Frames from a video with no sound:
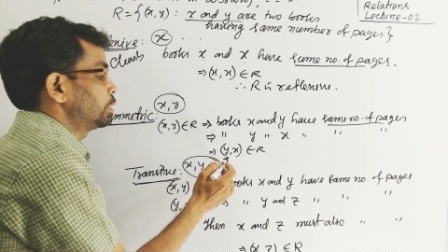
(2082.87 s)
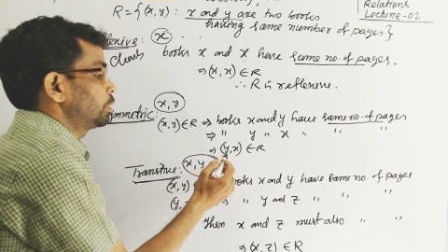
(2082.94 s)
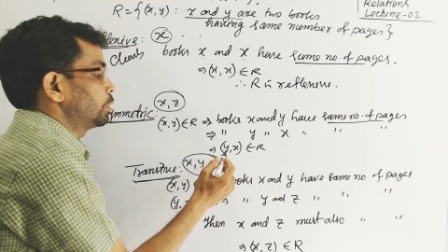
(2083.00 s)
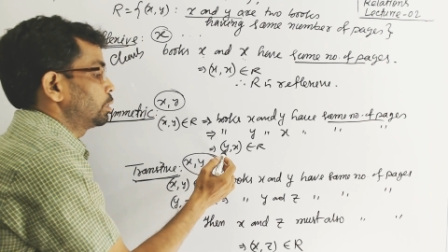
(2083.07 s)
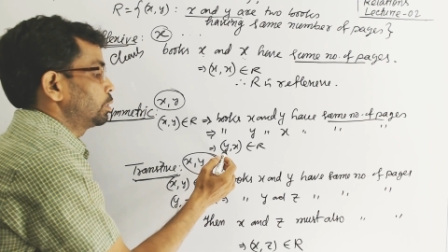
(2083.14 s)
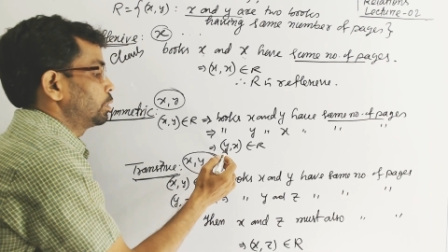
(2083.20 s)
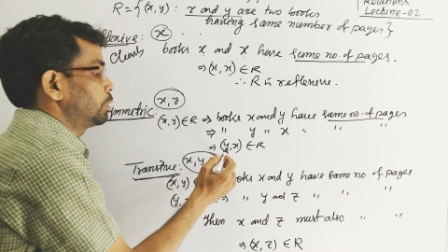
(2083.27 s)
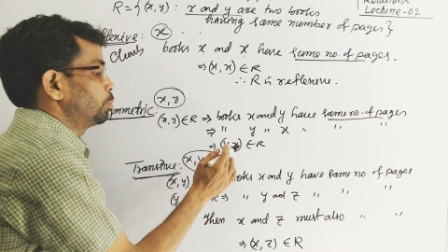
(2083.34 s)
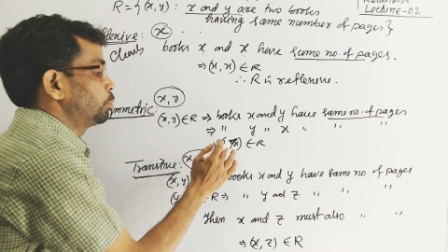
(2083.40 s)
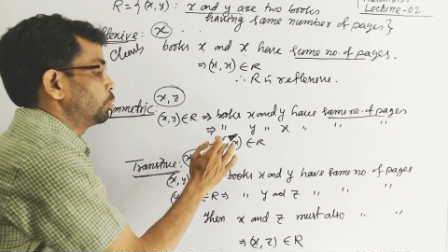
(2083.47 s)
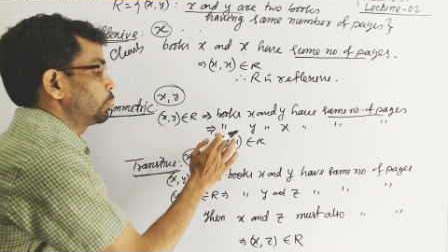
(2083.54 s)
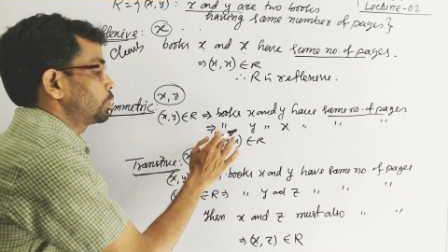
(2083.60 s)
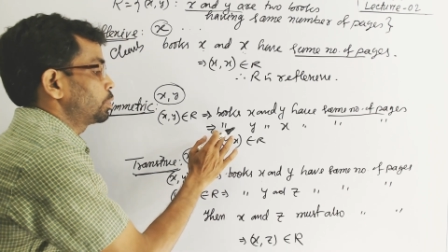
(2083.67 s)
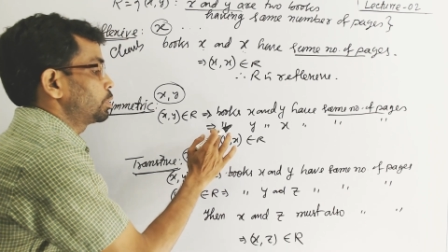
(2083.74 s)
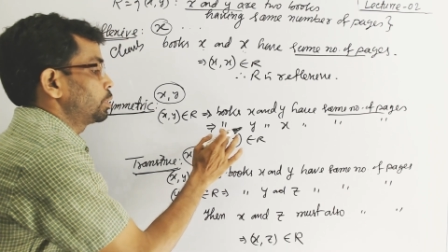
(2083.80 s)
the
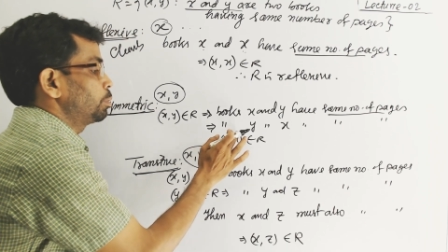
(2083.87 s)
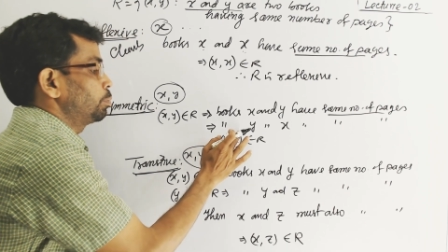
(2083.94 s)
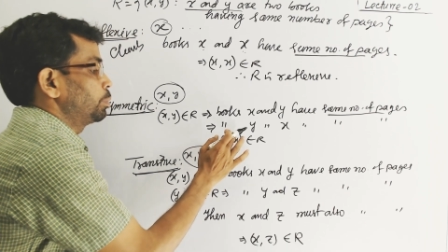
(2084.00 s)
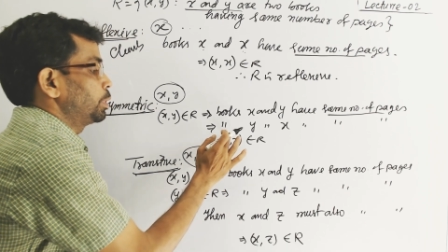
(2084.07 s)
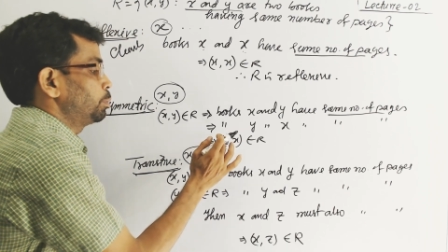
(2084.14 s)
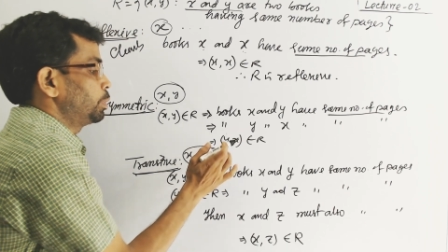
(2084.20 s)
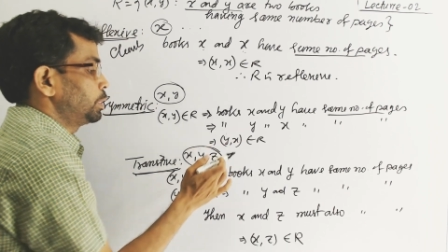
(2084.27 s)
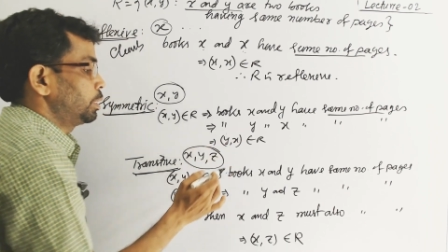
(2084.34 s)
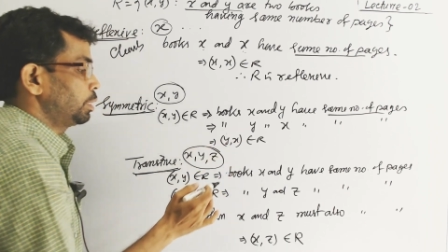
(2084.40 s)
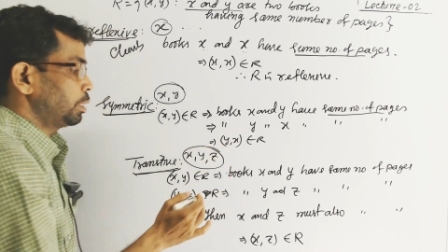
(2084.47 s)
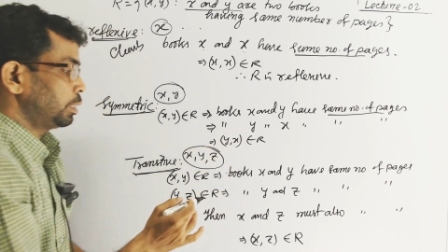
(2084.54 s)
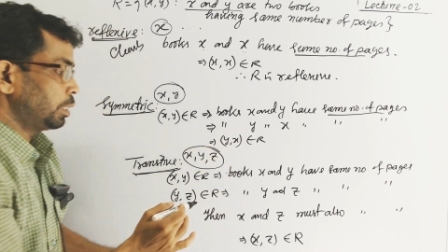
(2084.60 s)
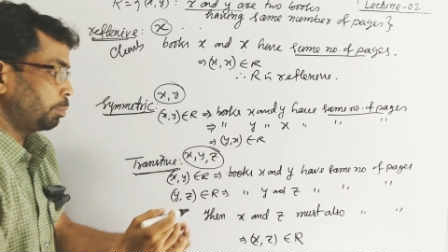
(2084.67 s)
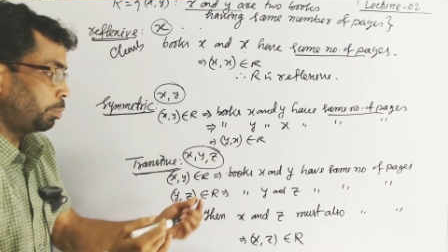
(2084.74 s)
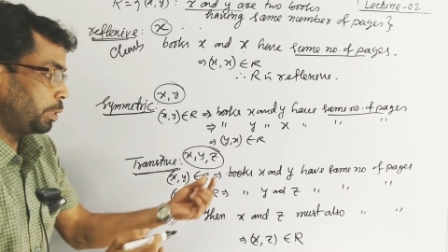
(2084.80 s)
books made by the
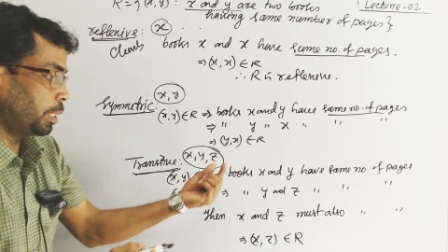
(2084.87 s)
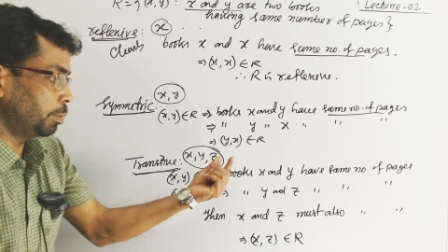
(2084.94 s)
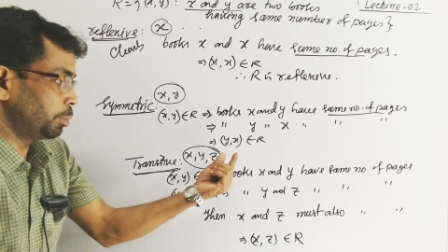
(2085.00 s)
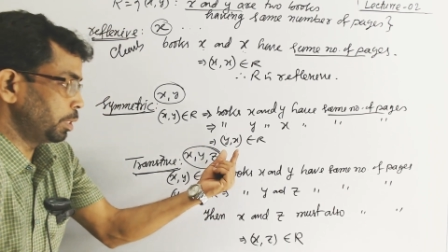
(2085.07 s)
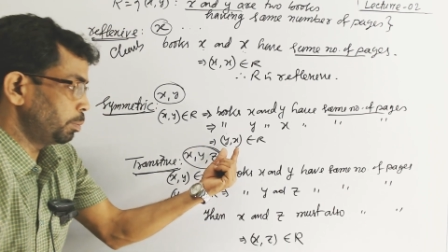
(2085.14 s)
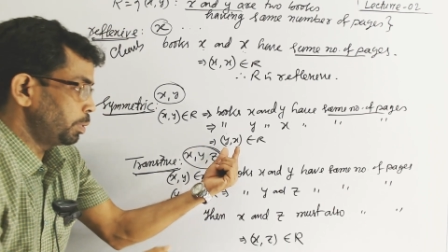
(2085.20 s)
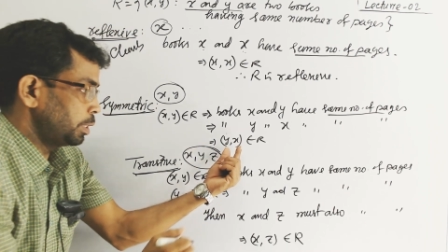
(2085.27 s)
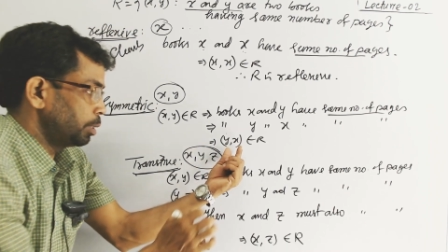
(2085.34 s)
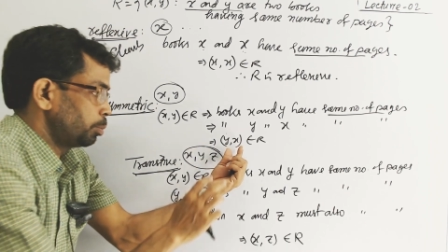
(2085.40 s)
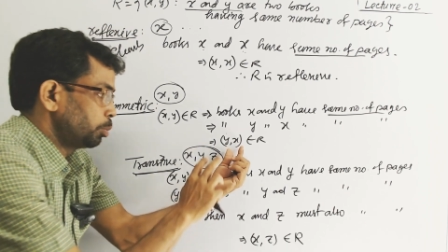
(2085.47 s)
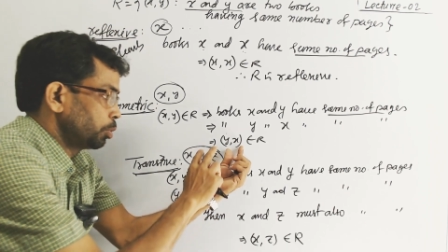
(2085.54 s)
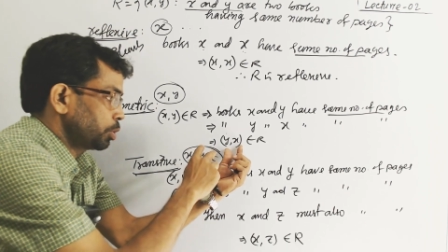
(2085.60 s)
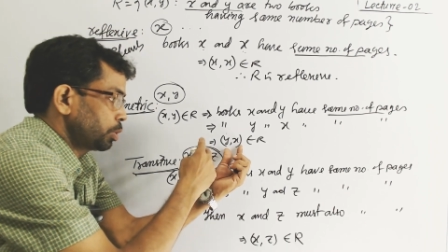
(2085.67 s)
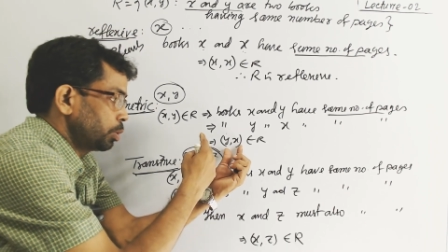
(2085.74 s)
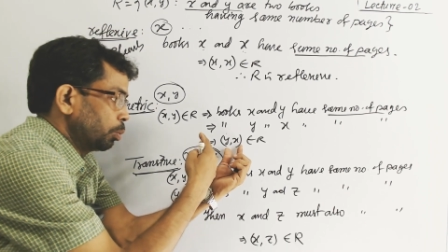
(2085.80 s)
pair made by the
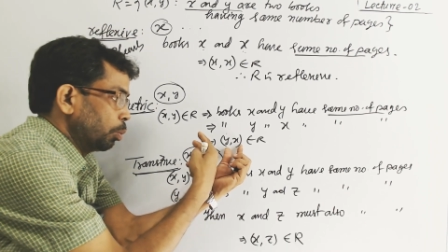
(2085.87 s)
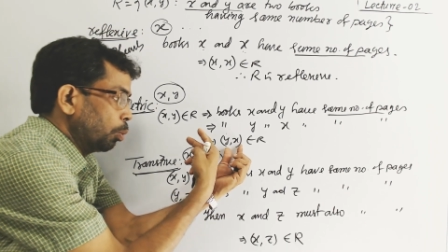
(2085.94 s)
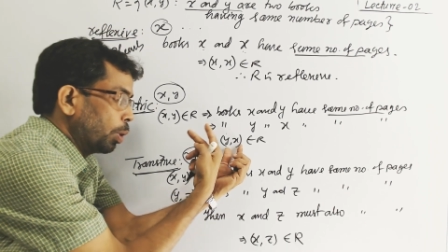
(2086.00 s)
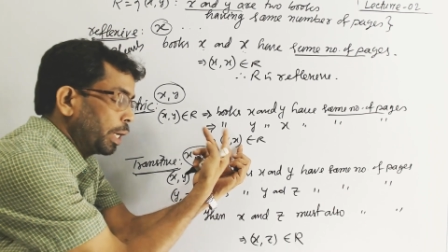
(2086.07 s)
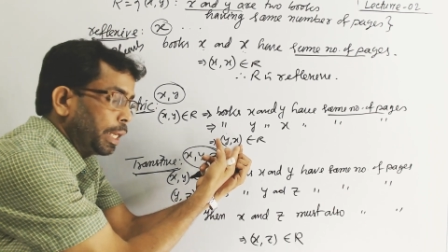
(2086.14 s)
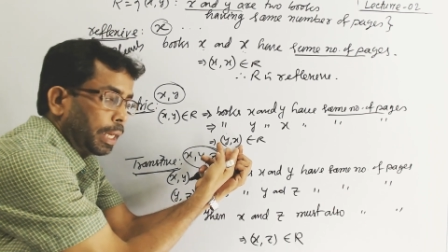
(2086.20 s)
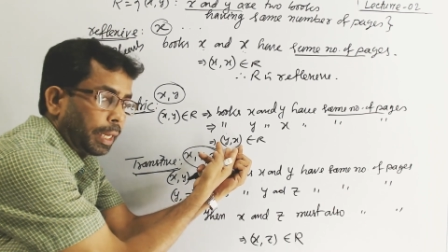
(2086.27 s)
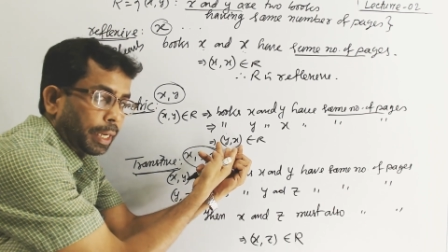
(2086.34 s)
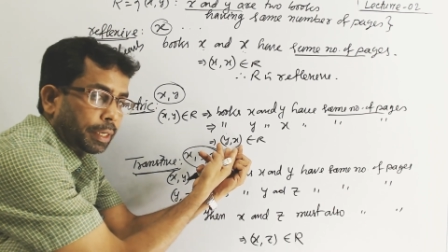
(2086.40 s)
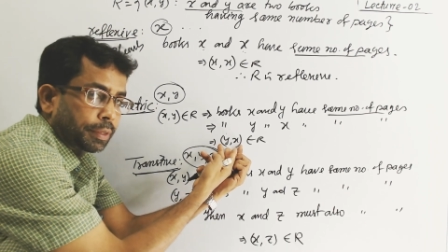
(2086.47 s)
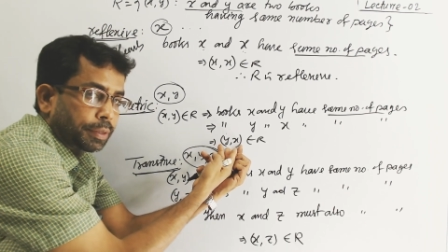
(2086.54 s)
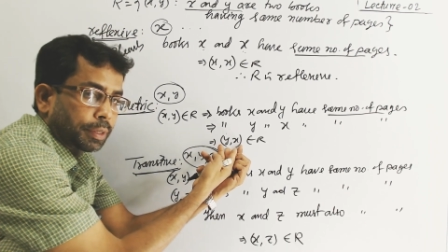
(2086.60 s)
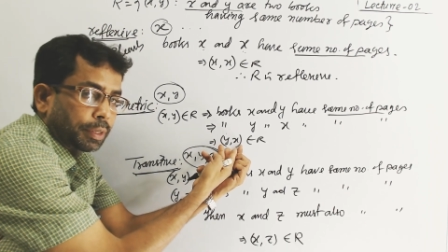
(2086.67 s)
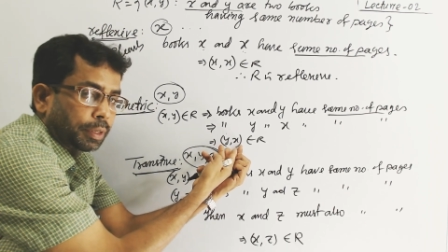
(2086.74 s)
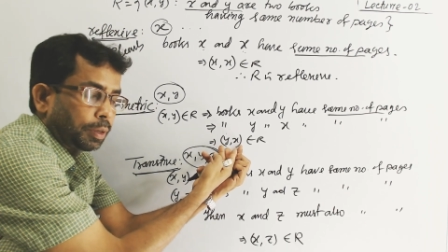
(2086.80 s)
books YX
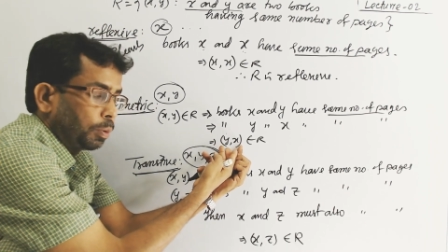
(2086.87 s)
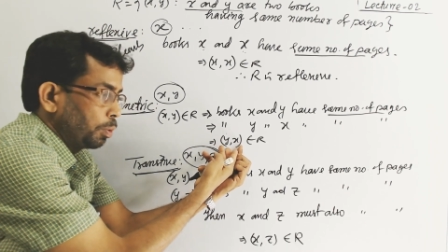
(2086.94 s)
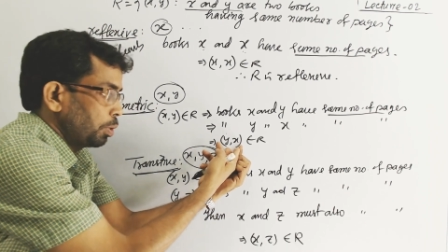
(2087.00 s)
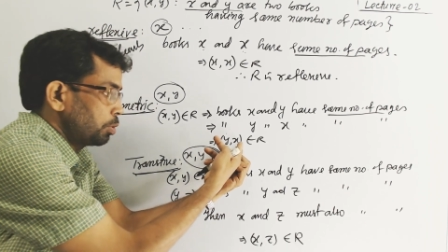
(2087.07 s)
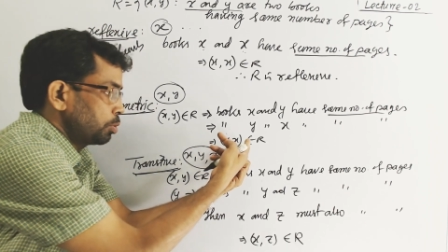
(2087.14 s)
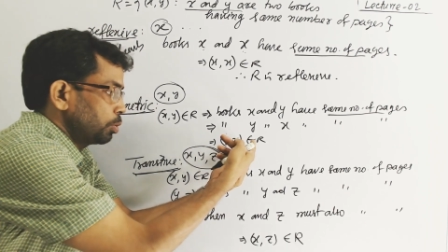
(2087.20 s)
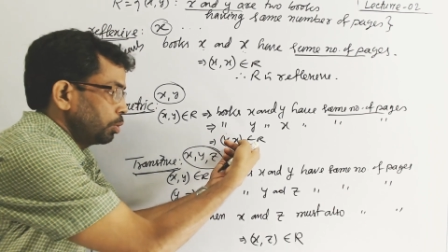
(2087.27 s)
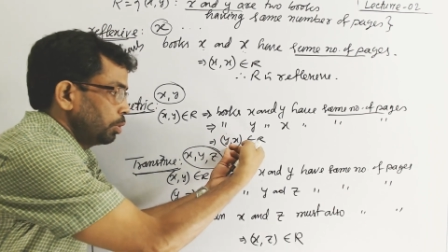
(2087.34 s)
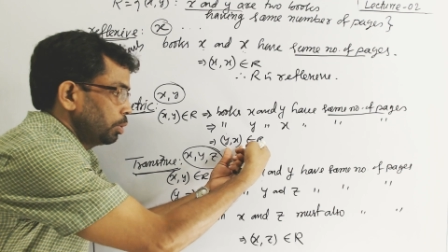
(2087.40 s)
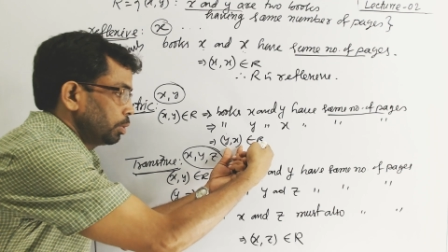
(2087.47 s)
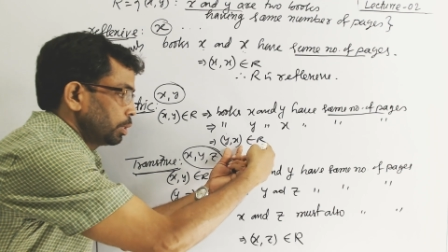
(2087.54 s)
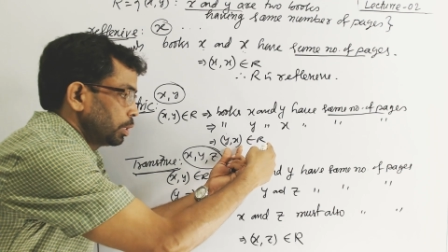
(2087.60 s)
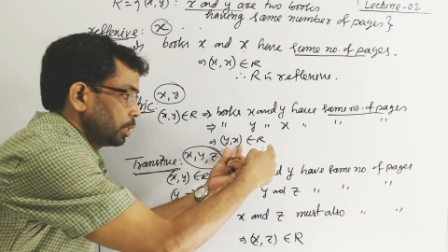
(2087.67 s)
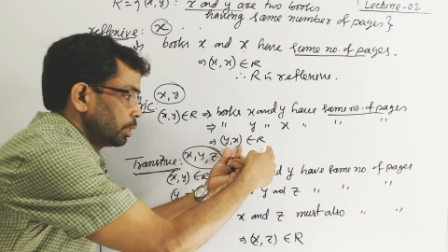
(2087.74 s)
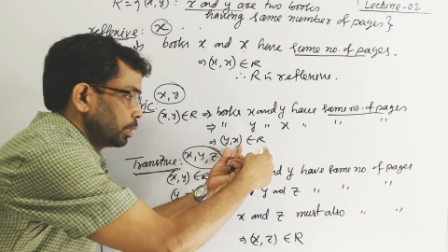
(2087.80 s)
also
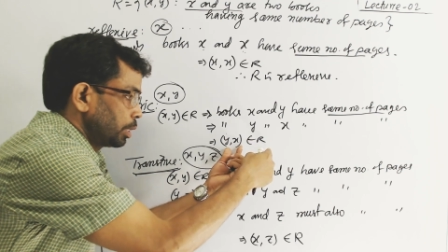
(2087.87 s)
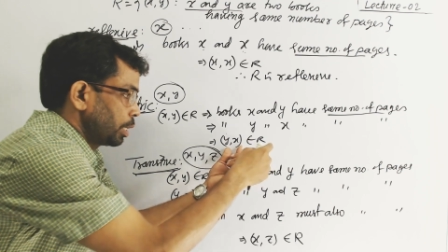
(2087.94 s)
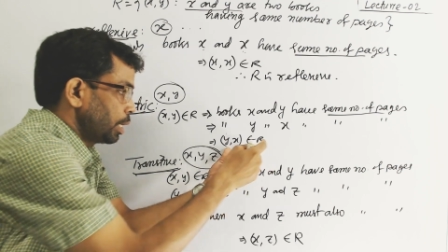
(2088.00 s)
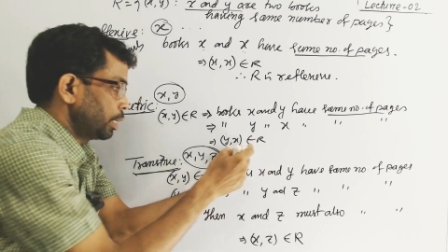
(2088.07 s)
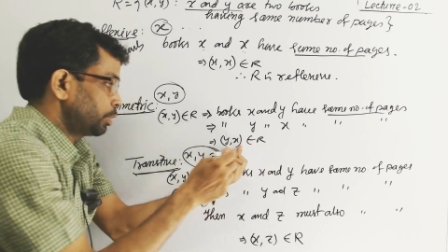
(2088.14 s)
in the relation.